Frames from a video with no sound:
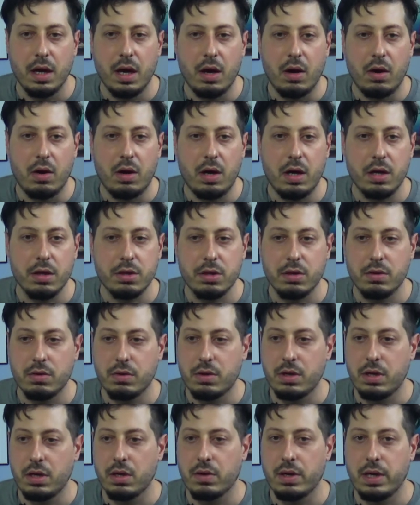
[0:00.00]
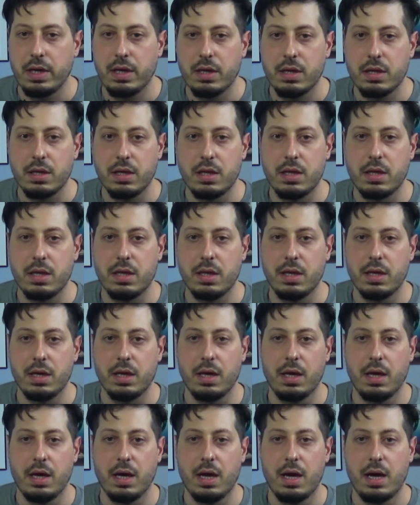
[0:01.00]
Also curious to
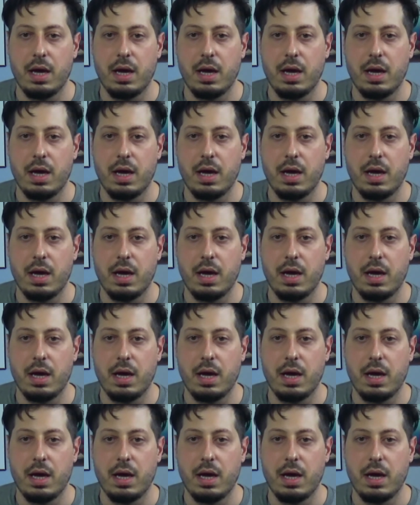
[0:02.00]
see